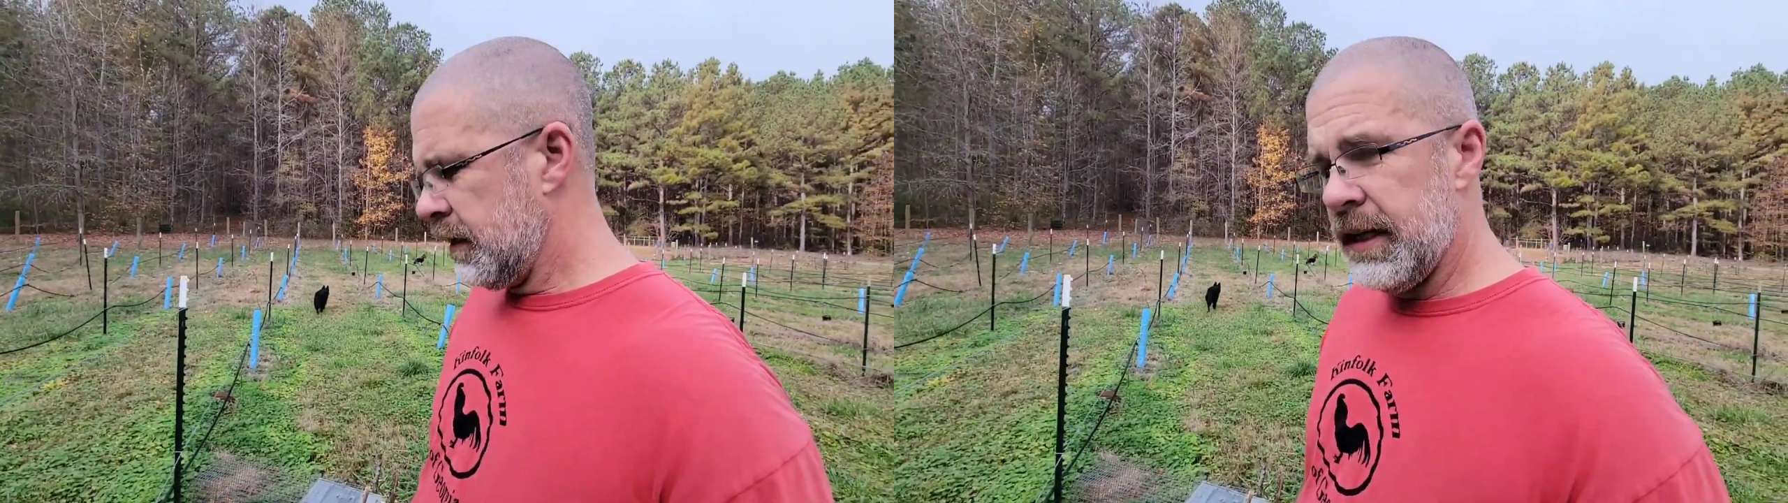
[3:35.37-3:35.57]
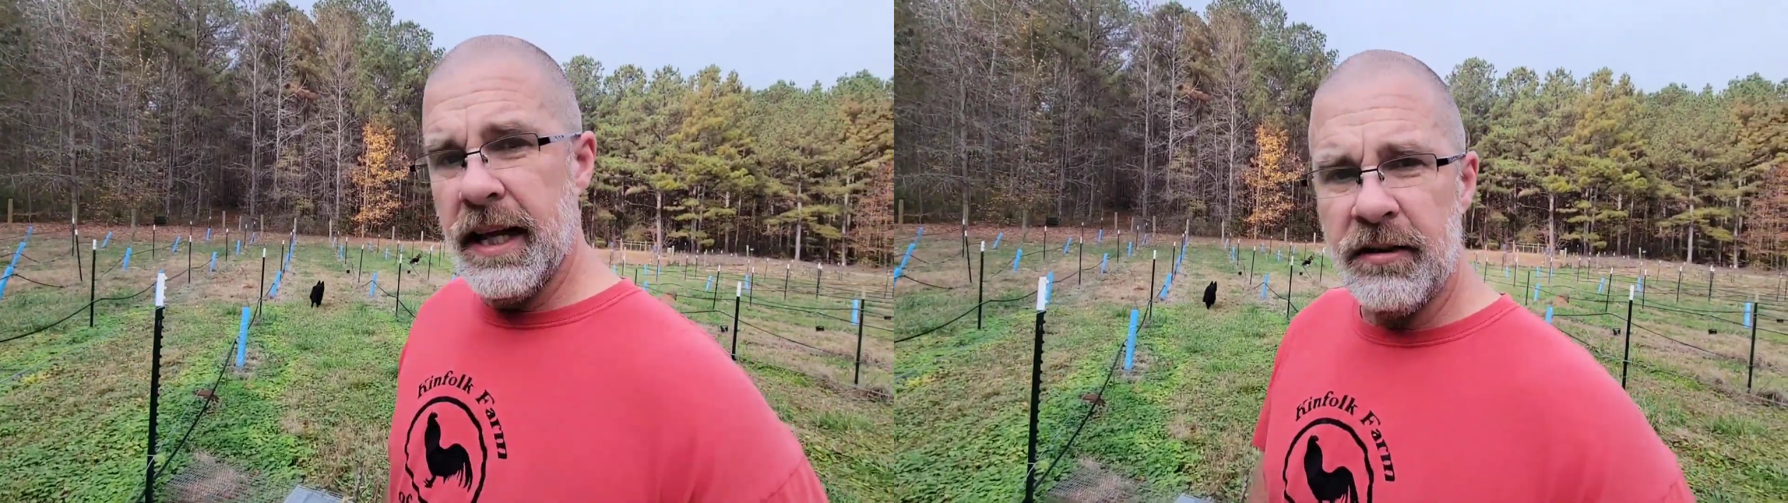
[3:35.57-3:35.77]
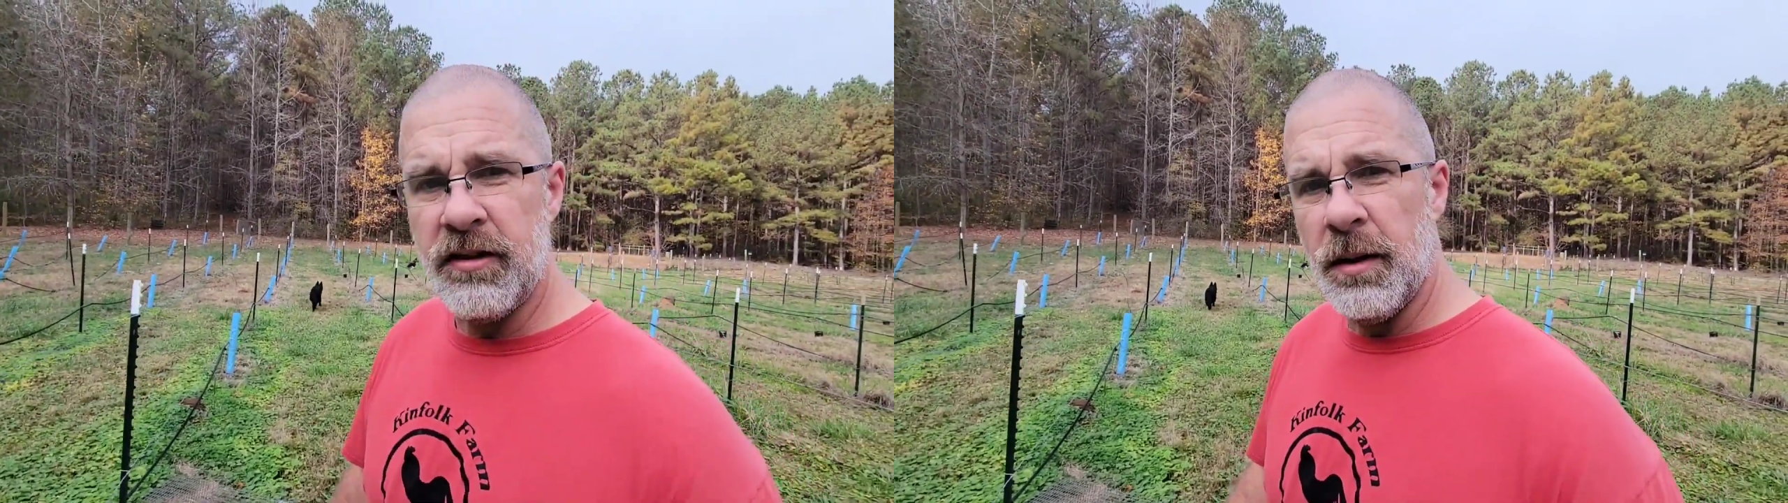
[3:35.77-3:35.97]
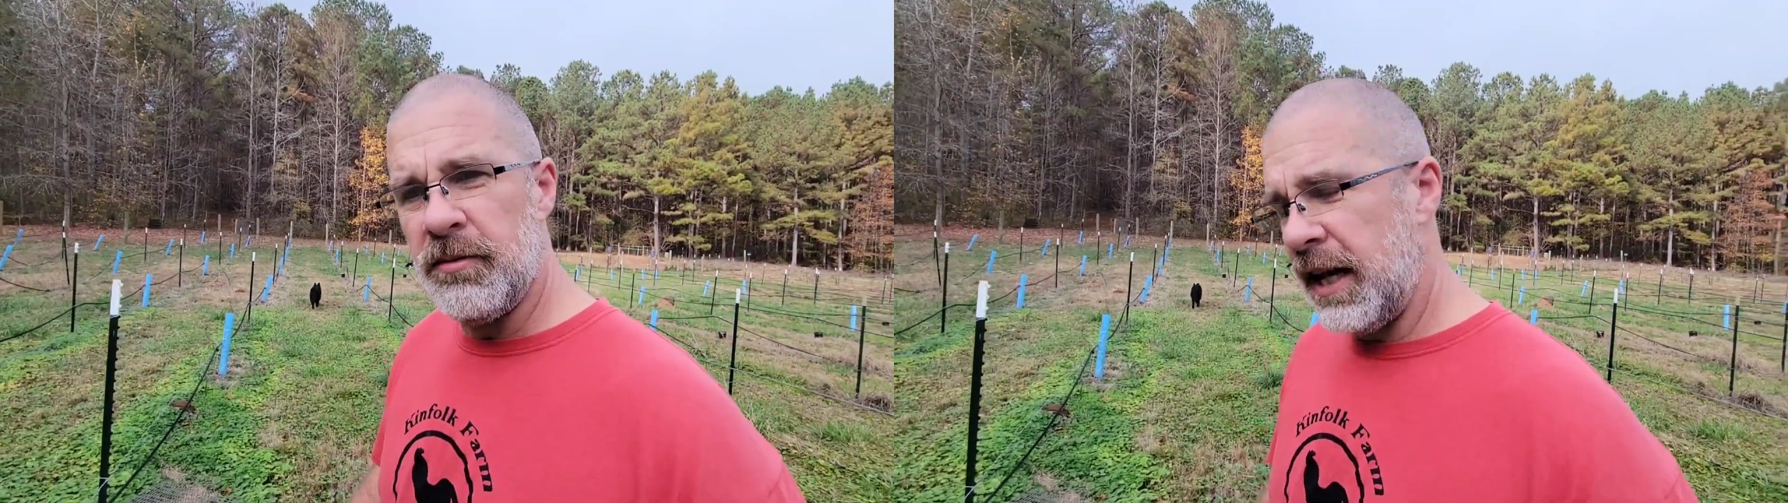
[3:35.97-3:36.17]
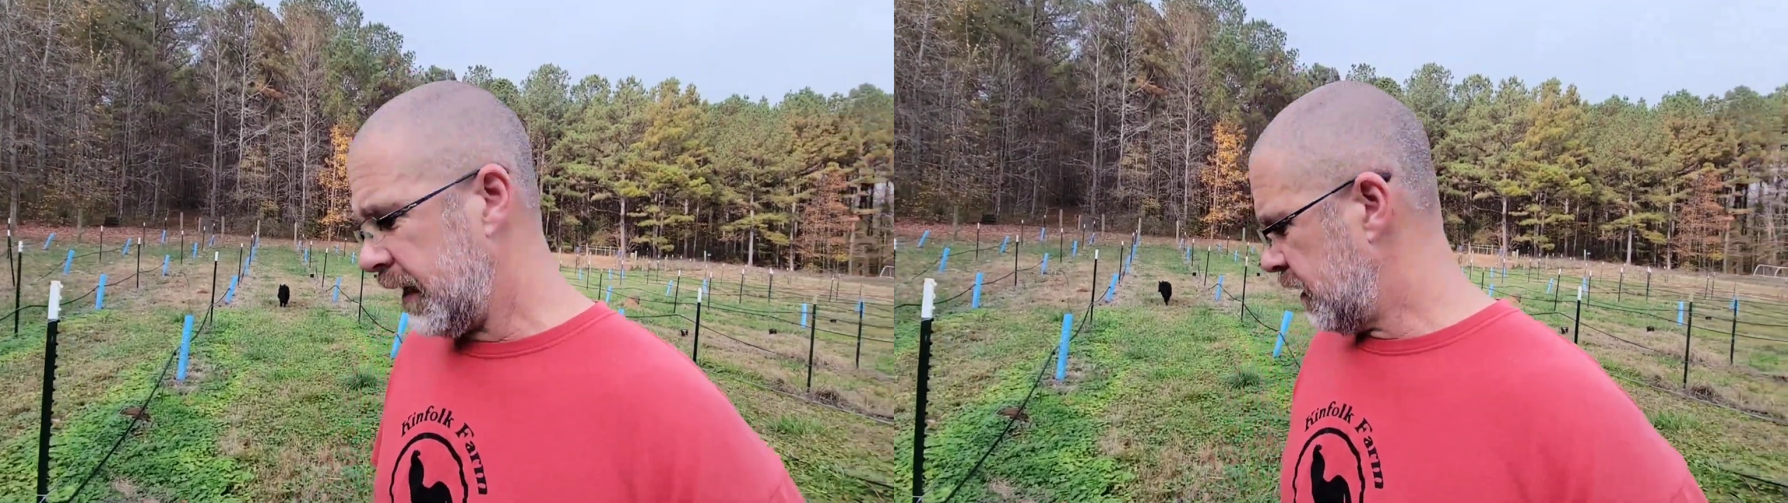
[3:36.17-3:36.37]
Yeah, that
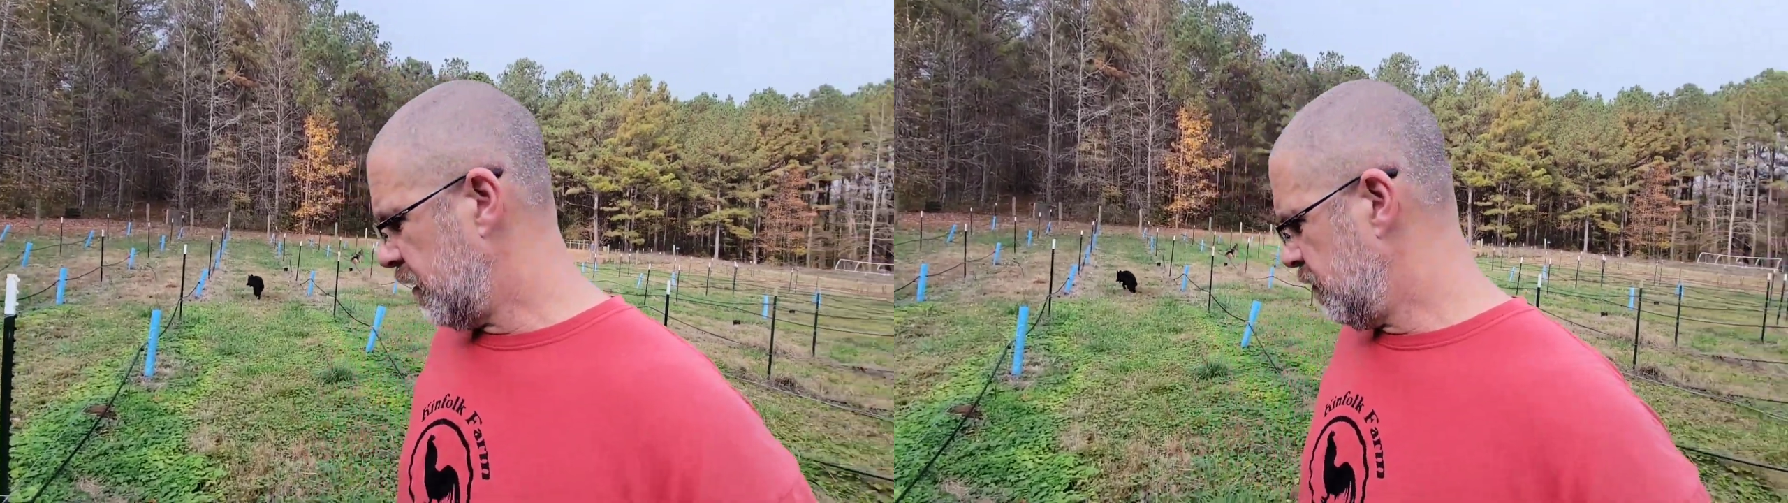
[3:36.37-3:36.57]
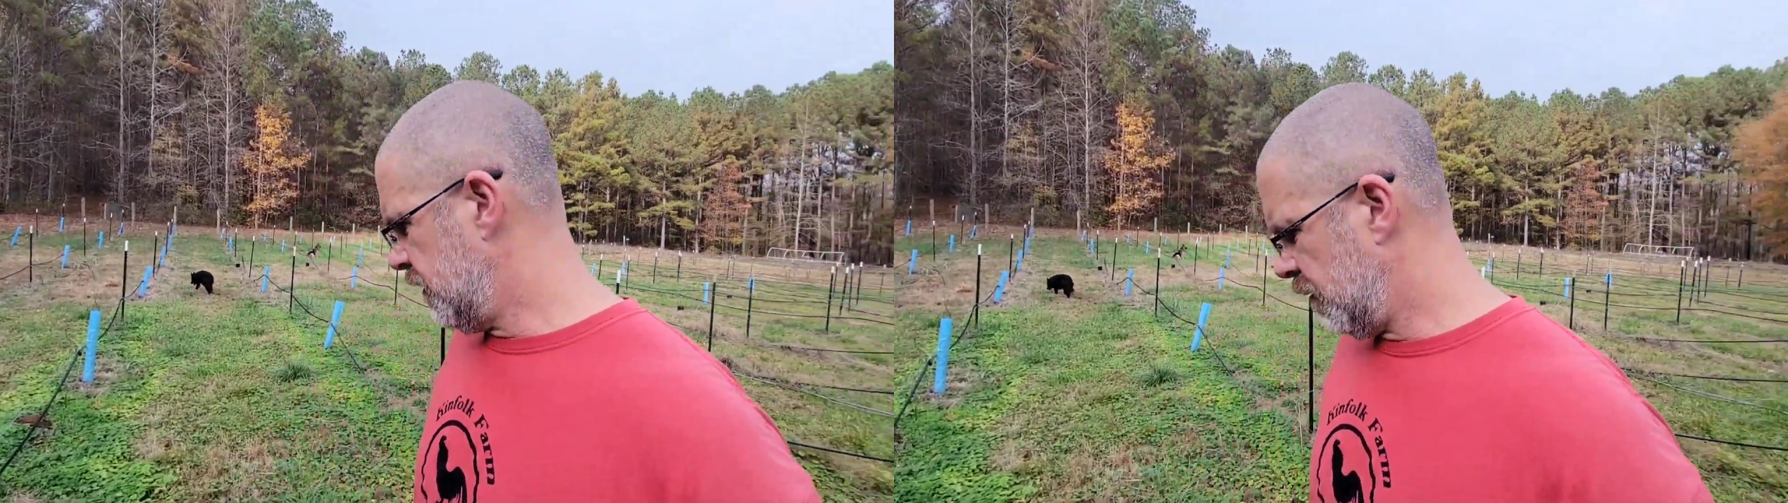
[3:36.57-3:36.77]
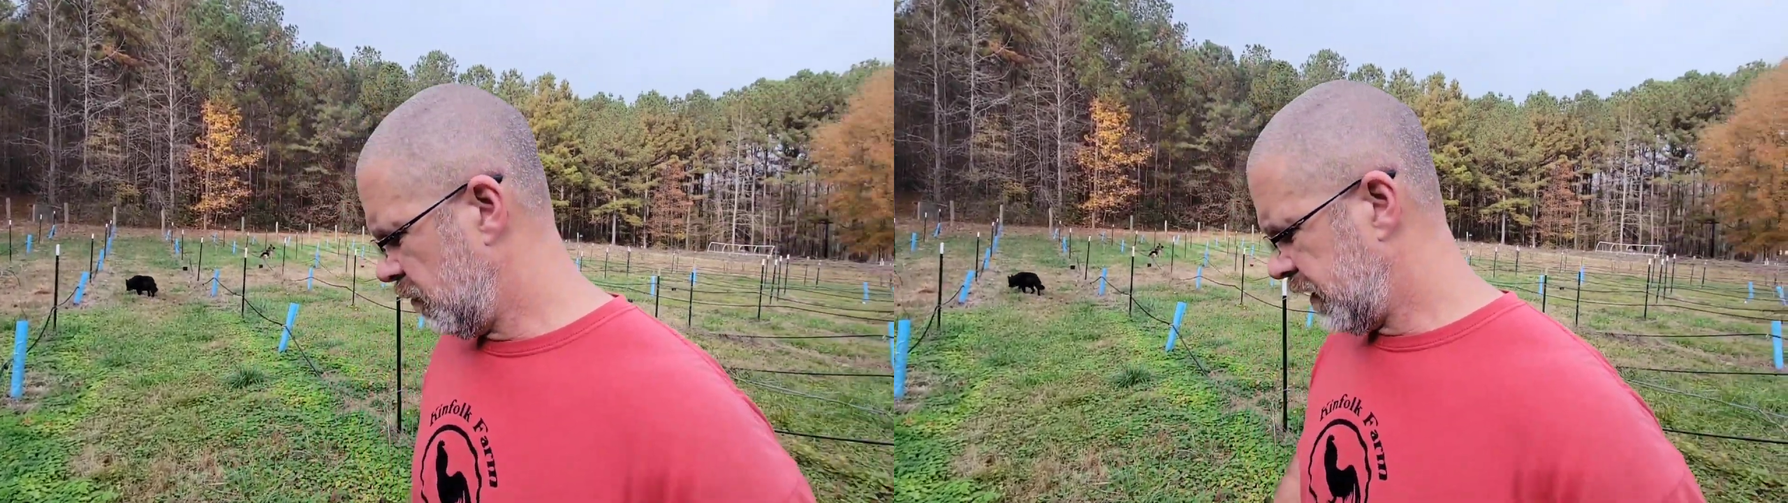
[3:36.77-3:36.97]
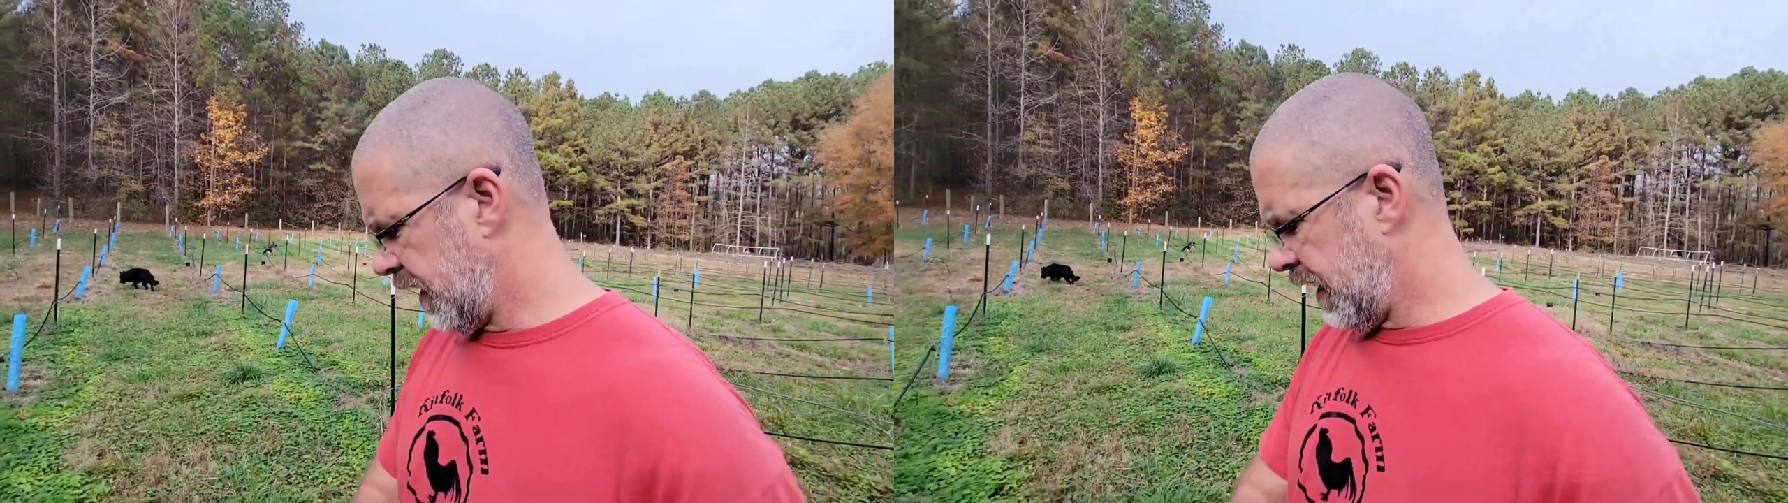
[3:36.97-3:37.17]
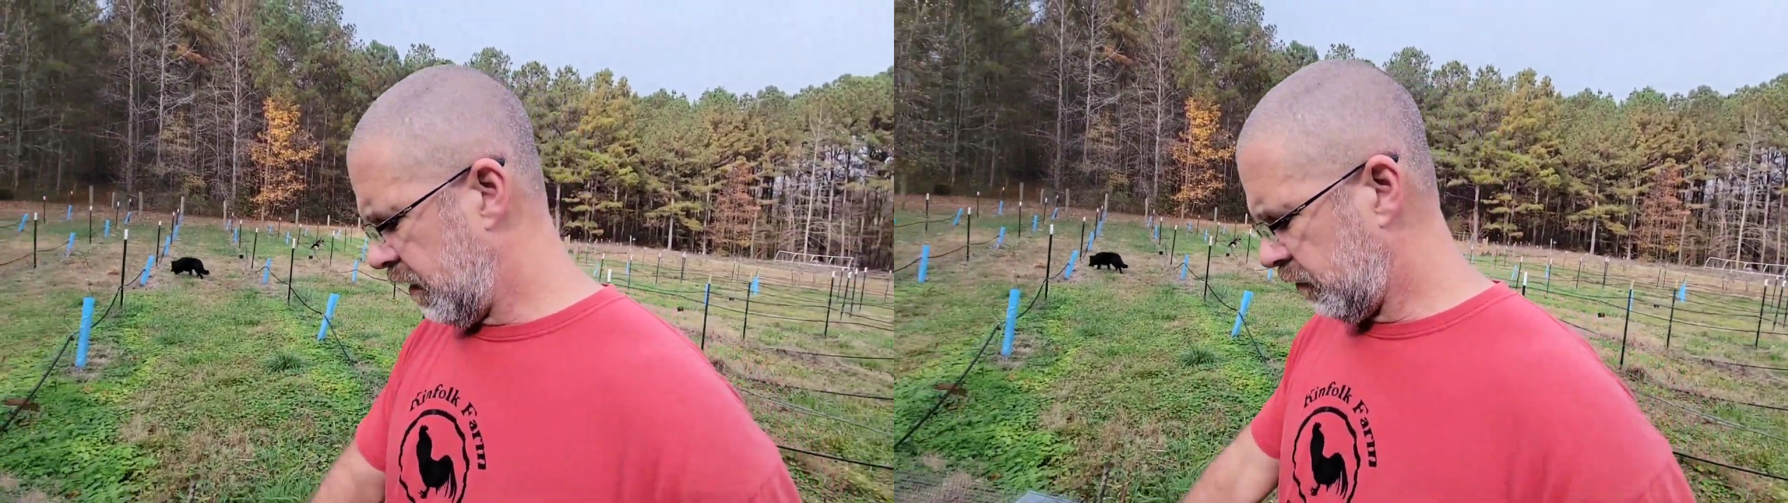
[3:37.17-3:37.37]
stump's got to go. I want that
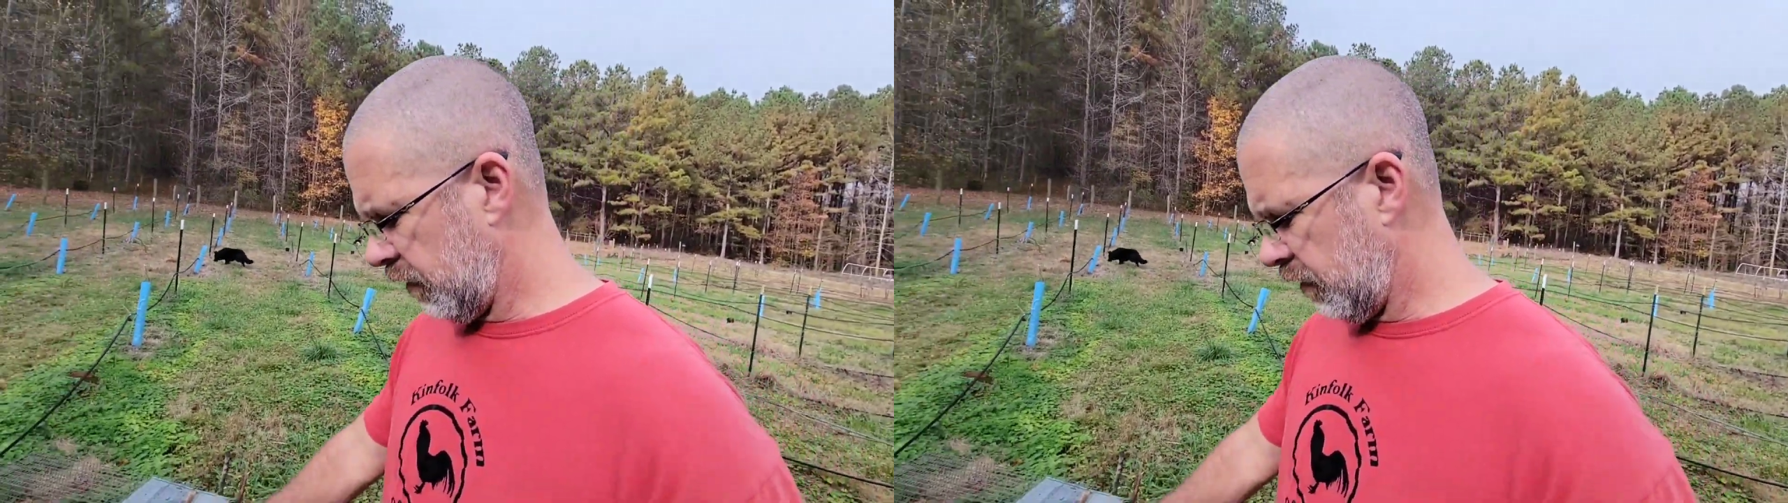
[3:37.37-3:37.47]
out.